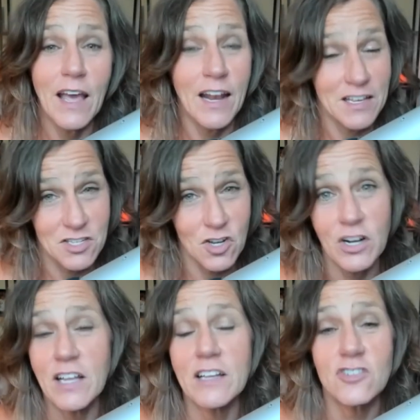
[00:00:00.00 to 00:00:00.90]
And I
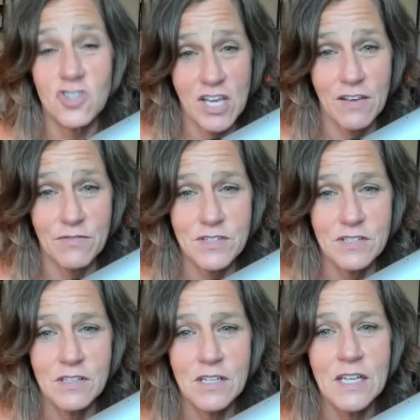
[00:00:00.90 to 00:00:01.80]
started to shift.
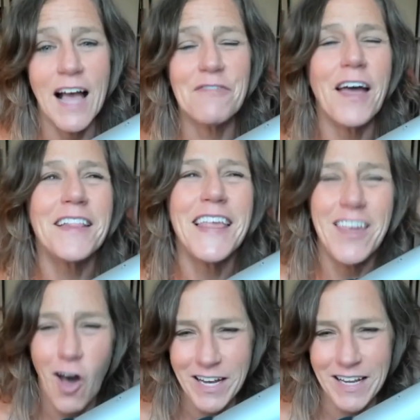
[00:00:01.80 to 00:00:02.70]
I finally
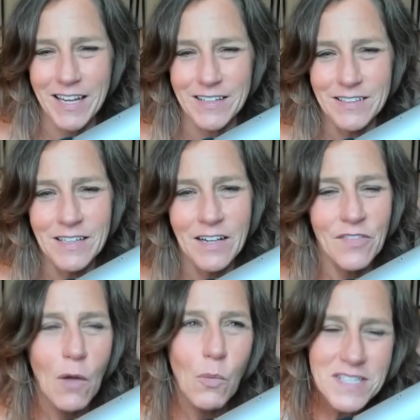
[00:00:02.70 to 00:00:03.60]
got it.
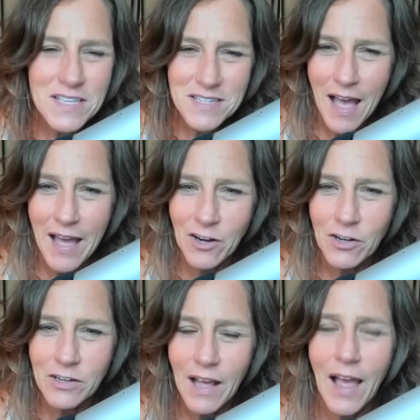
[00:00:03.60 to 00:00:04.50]
I wasn't
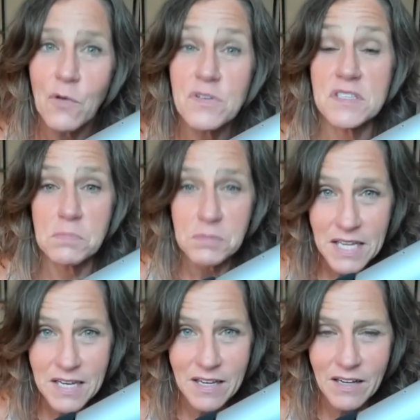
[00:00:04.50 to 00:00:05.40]
tired. I was
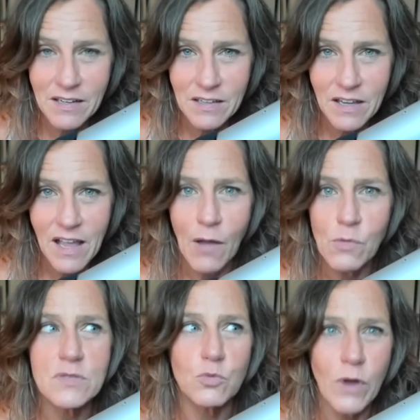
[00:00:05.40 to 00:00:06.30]
depleted. I
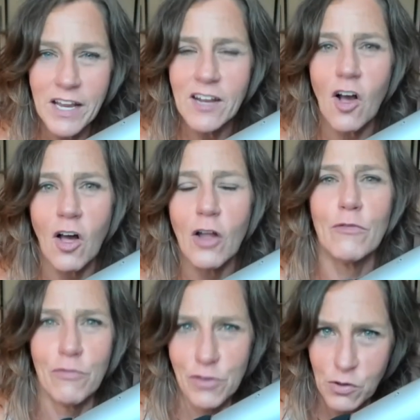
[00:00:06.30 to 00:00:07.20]
was running on
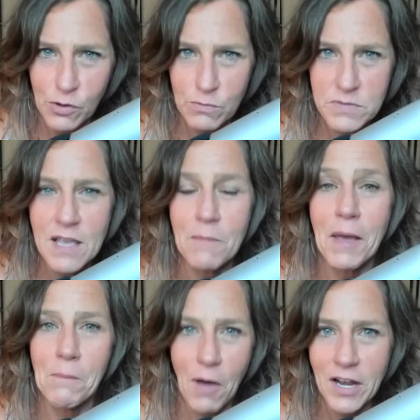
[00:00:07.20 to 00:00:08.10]
fumes, and
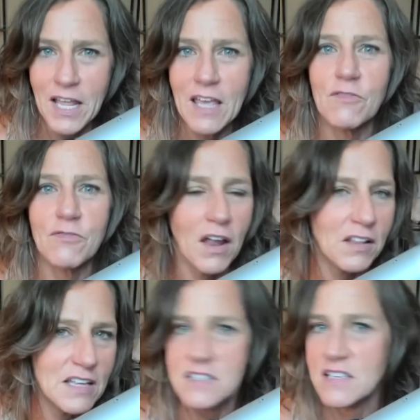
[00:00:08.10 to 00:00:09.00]
my body
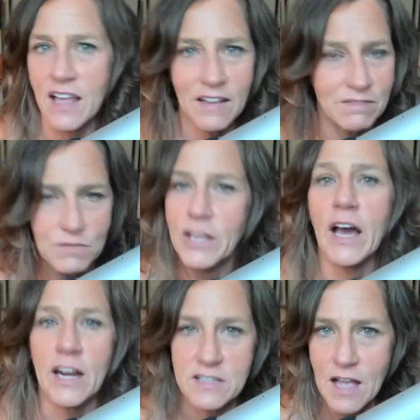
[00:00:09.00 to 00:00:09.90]
finally said, you
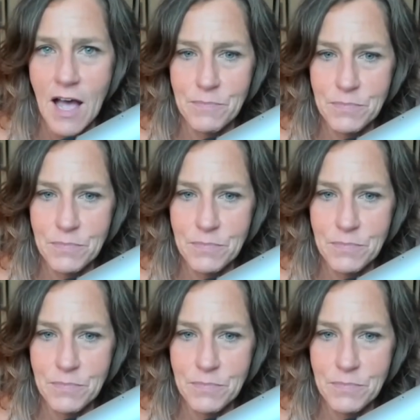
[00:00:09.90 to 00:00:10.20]
got to stop.